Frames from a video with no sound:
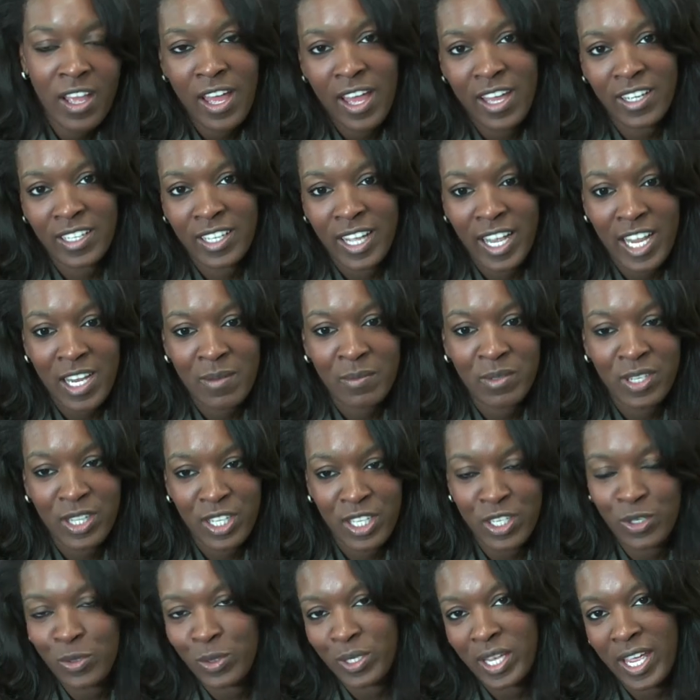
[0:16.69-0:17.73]
I came to the
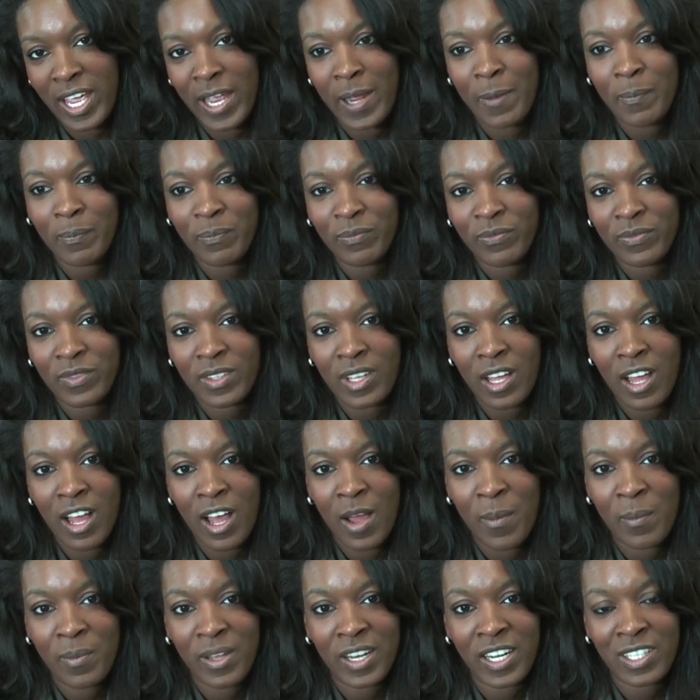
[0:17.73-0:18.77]
U K.
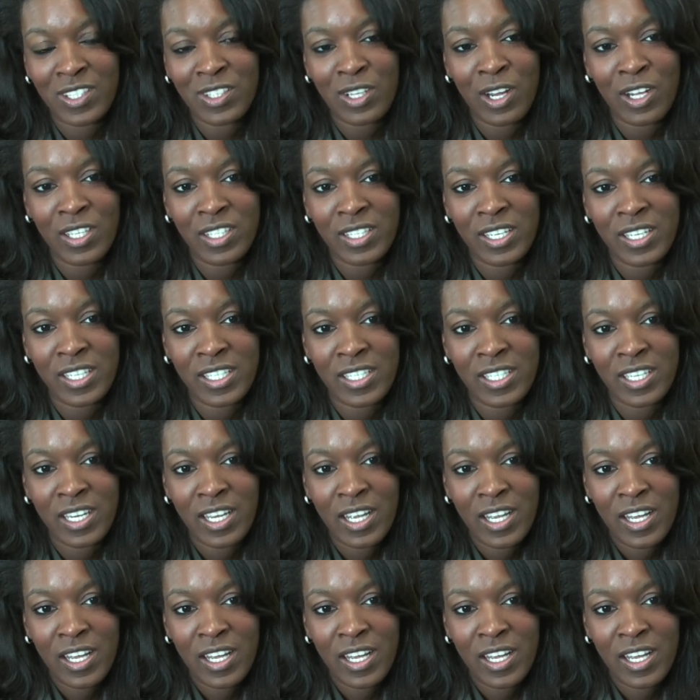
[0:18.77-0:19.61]
Um, I started